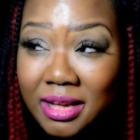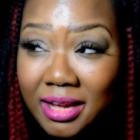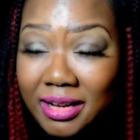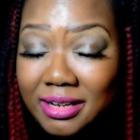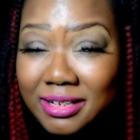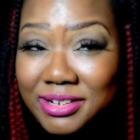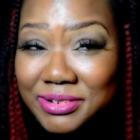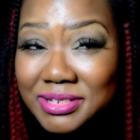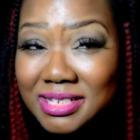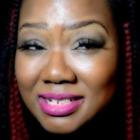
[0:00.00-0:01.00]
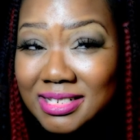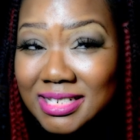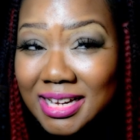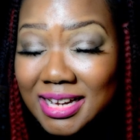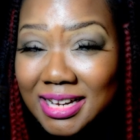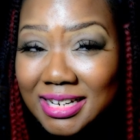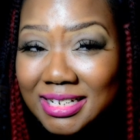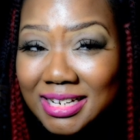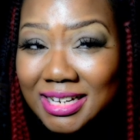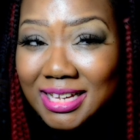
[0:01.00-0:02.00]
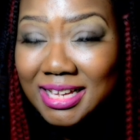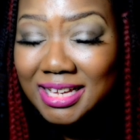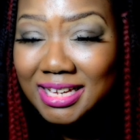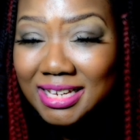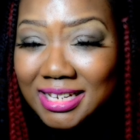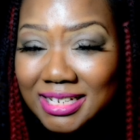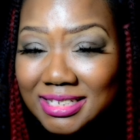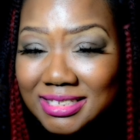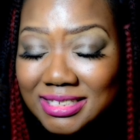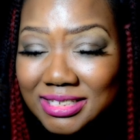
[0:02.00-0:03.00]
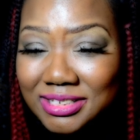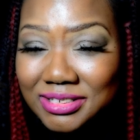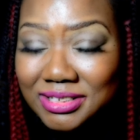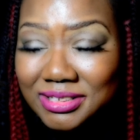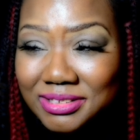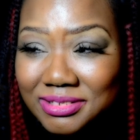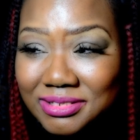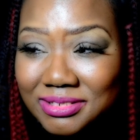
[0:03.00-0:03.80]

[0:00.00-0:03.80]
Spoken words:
And your sun sign is, you know,